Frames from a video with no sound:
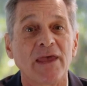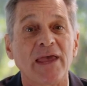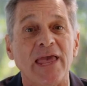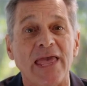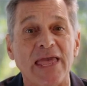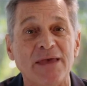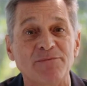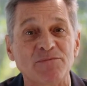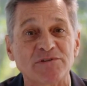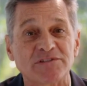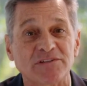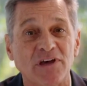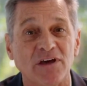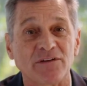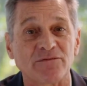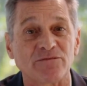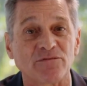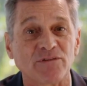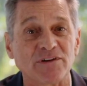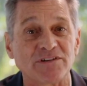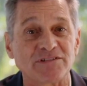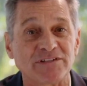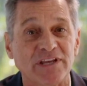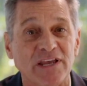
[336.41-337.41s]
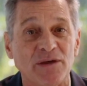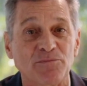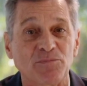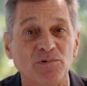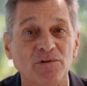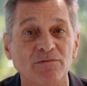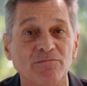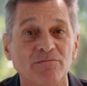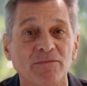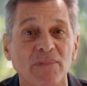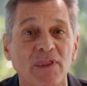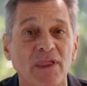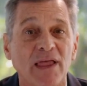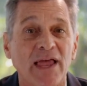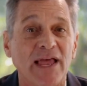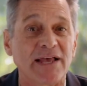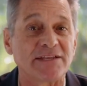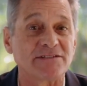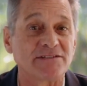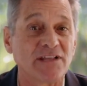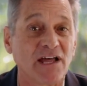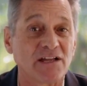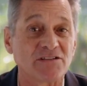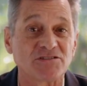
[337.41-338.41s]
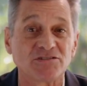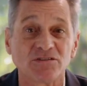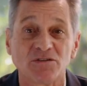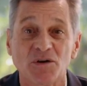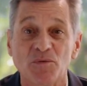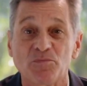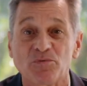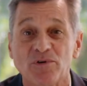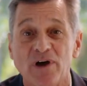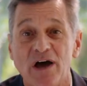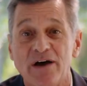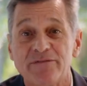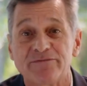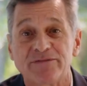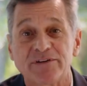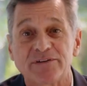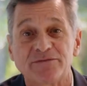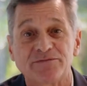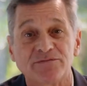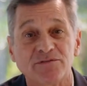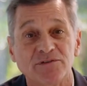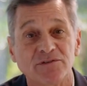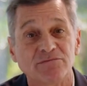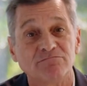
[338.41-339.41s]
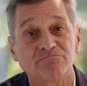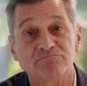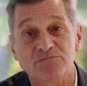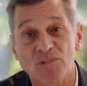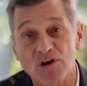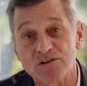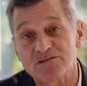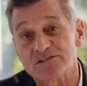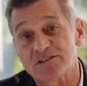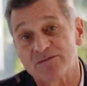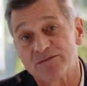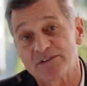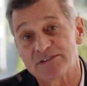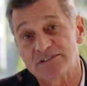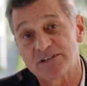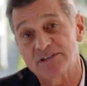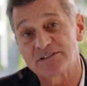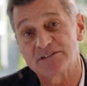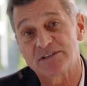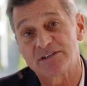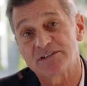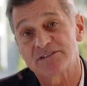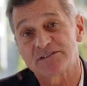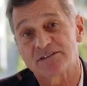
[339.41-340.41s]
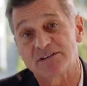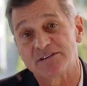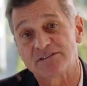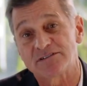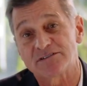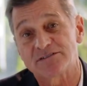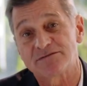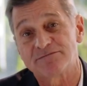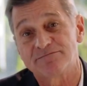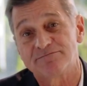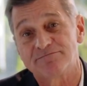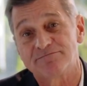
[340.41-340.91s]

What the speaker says: Amazon, for example, has not shown a profit for most of its existence.